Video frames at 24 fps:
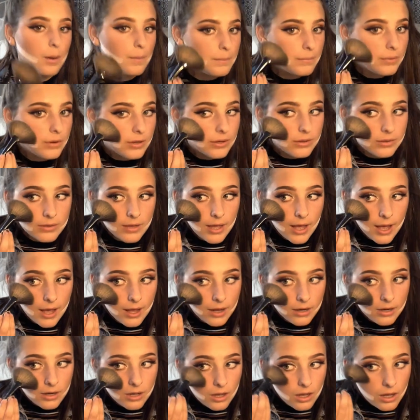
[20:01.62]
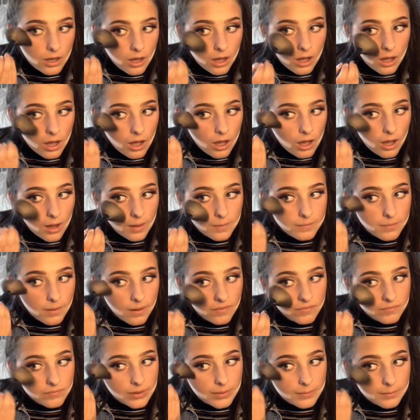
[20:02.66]
putting that
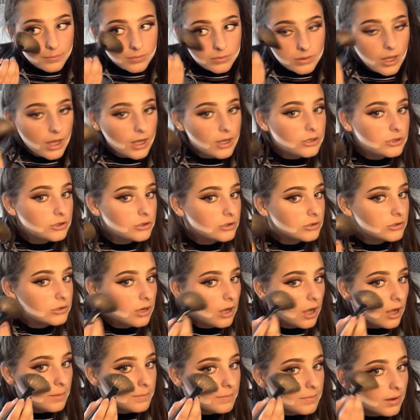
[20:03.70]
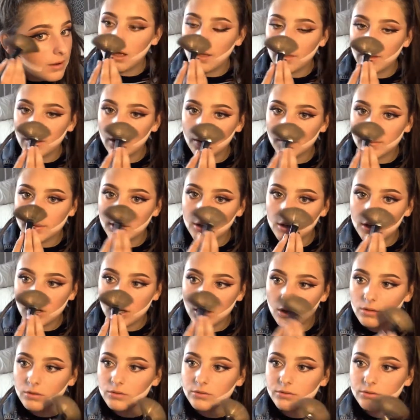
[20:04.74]
above my blush, above my
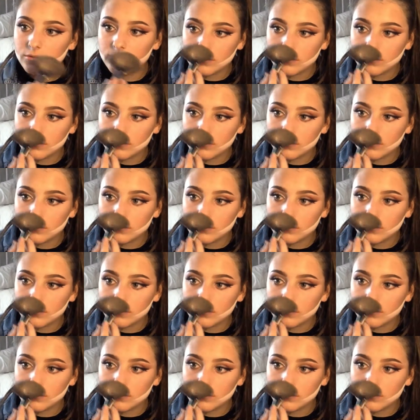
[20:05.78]
nose.